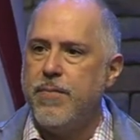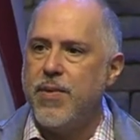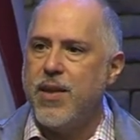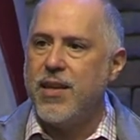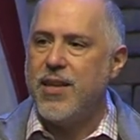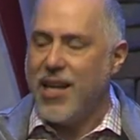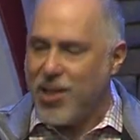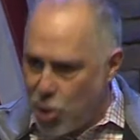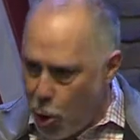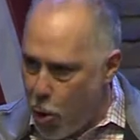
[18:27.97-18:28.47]

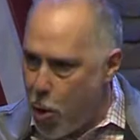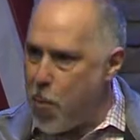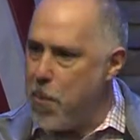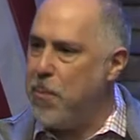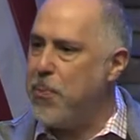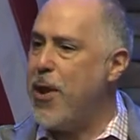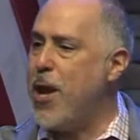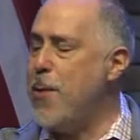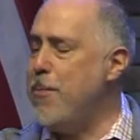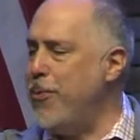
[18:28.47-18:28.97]
Yet there are
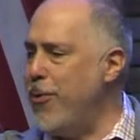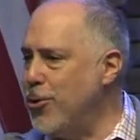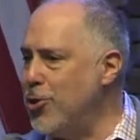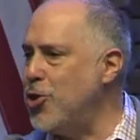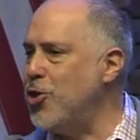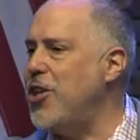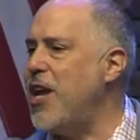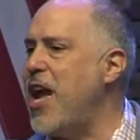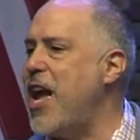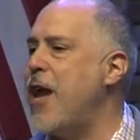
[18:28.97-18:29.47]
people
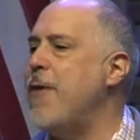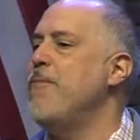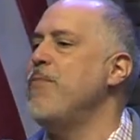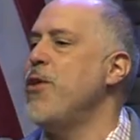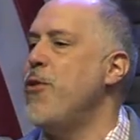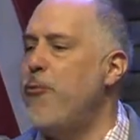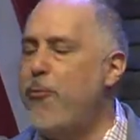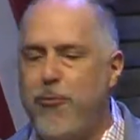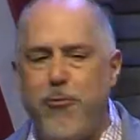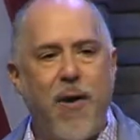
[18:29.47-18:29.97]

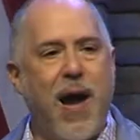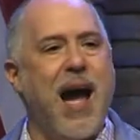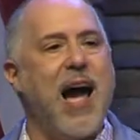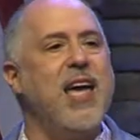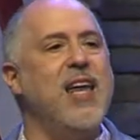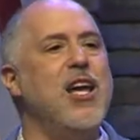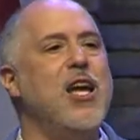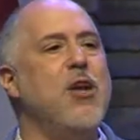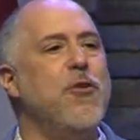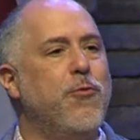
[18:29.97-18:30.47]
today
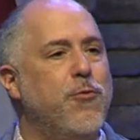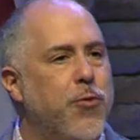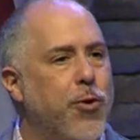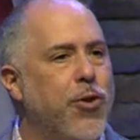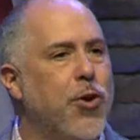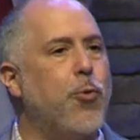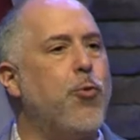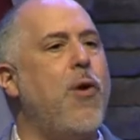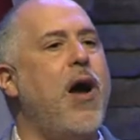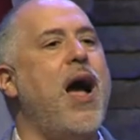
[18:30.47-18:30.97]
fighting for
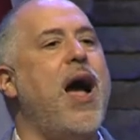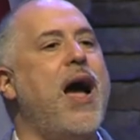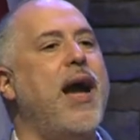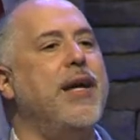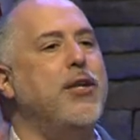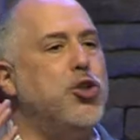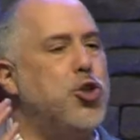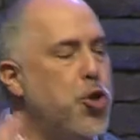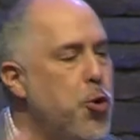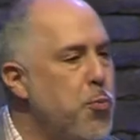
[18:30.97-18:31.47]
the
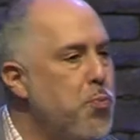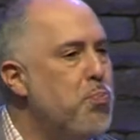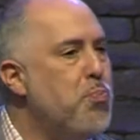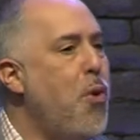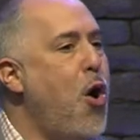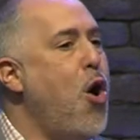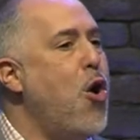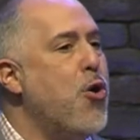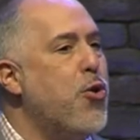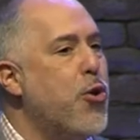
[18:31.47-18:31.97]
right to
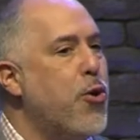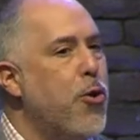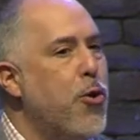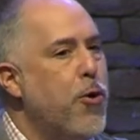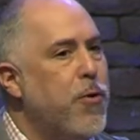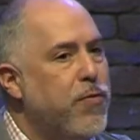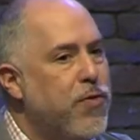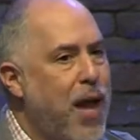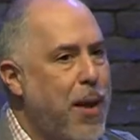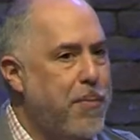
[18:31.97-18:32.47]

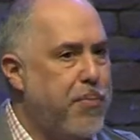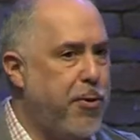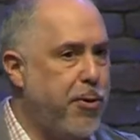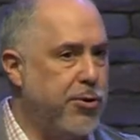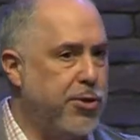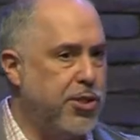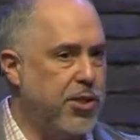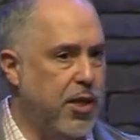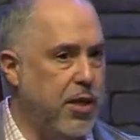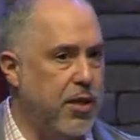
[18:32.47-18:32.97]
murder that
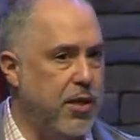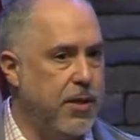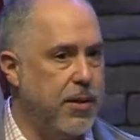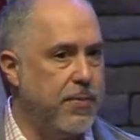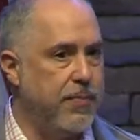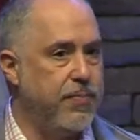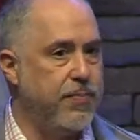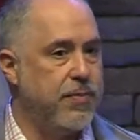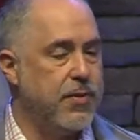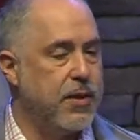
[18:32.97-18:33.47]
person.
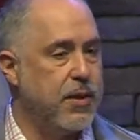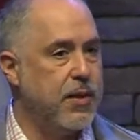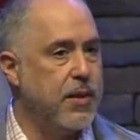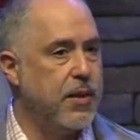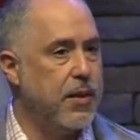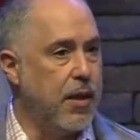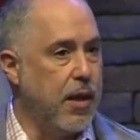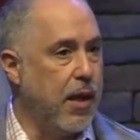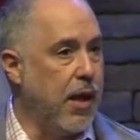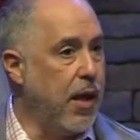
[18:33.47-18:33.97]

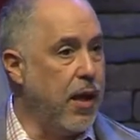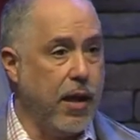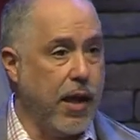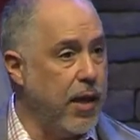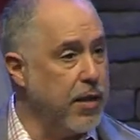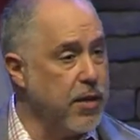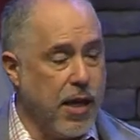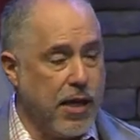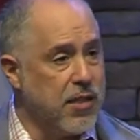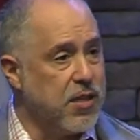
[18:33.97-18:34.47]
And,
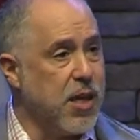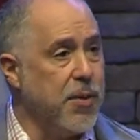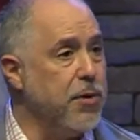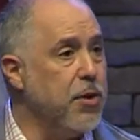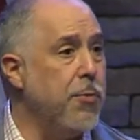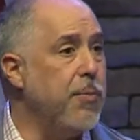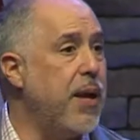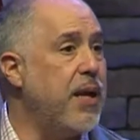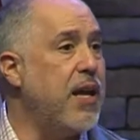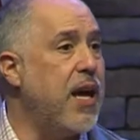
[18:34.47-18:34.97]
and, and some of
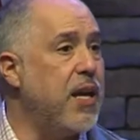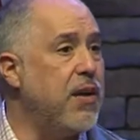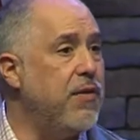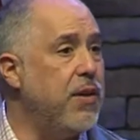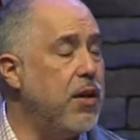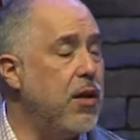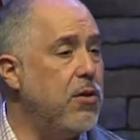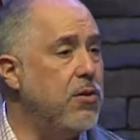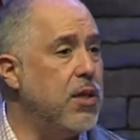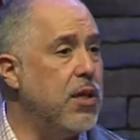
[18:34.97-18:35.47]
you may not
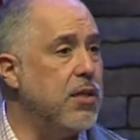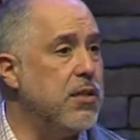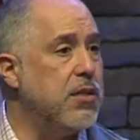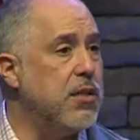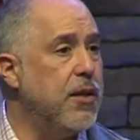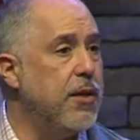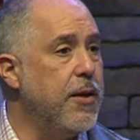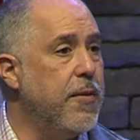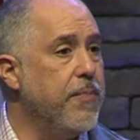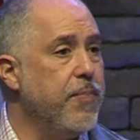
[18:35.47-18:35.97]
even know this.
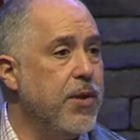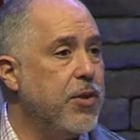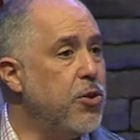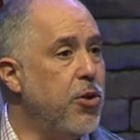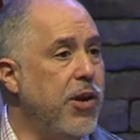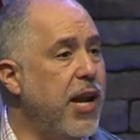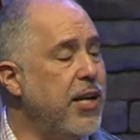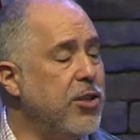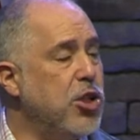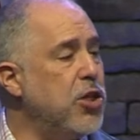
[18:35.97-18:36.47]

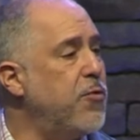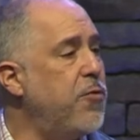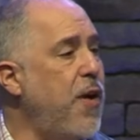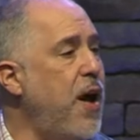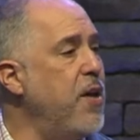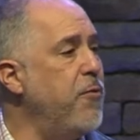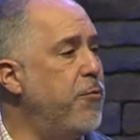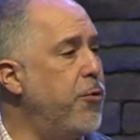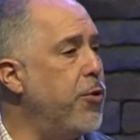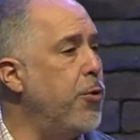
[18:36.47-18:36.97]
They're not just
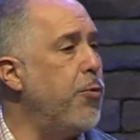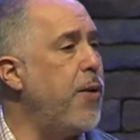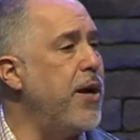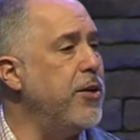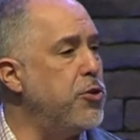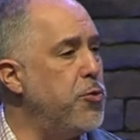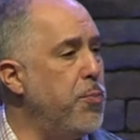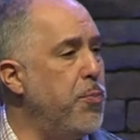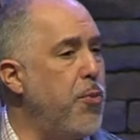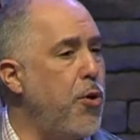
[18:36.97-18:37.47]
fighting for the
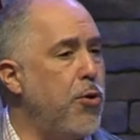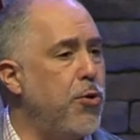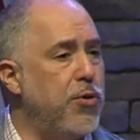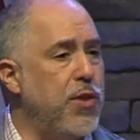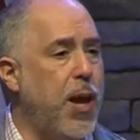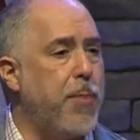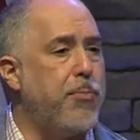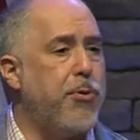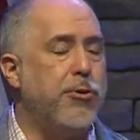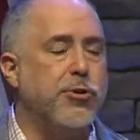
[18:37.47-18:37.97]
right to murder
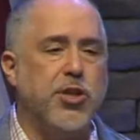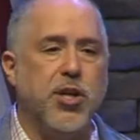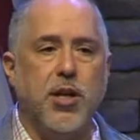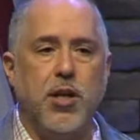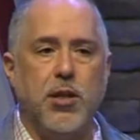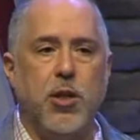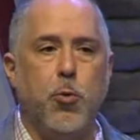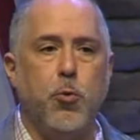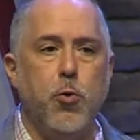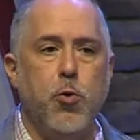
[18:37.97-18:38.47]
that person
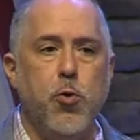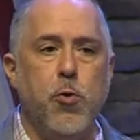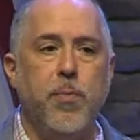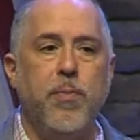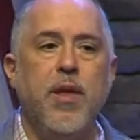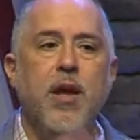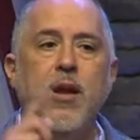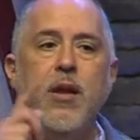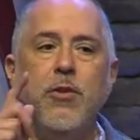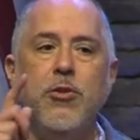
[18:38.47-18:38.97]
in the
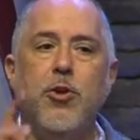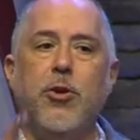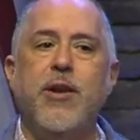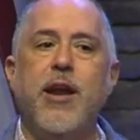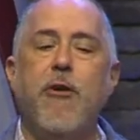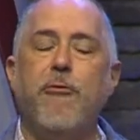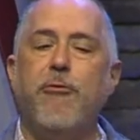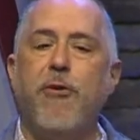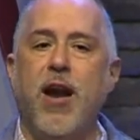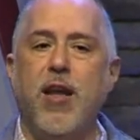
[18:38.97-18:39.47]
womb. They're
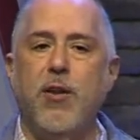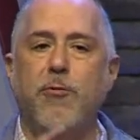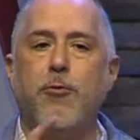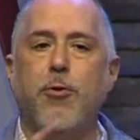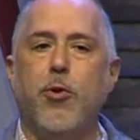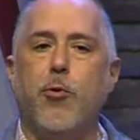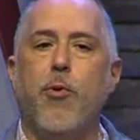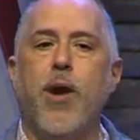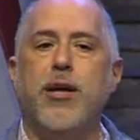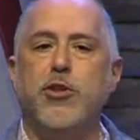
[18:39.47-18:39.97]
now fighting for
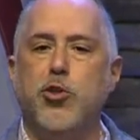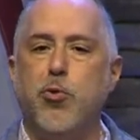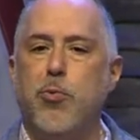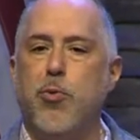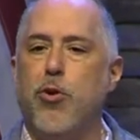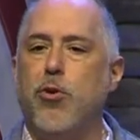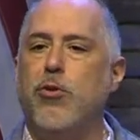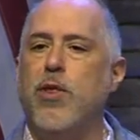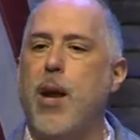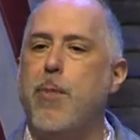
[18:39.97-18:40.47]
the right to
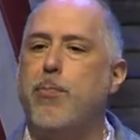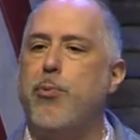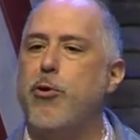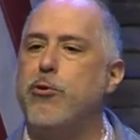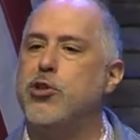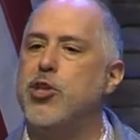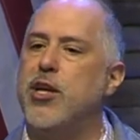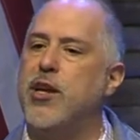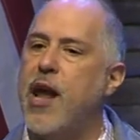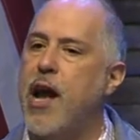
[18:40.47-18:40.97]
murder that
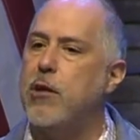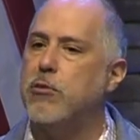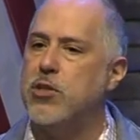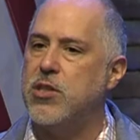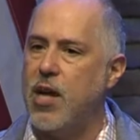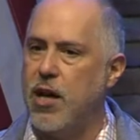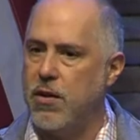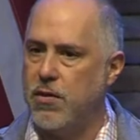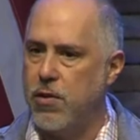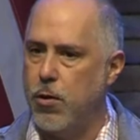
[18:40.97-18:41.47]
person
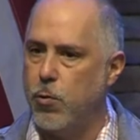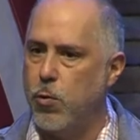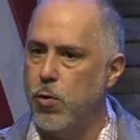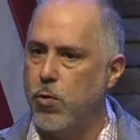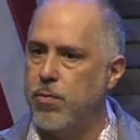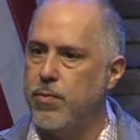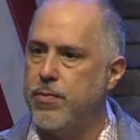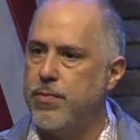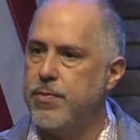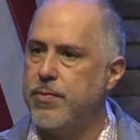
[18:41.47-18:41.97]
outside of the womb.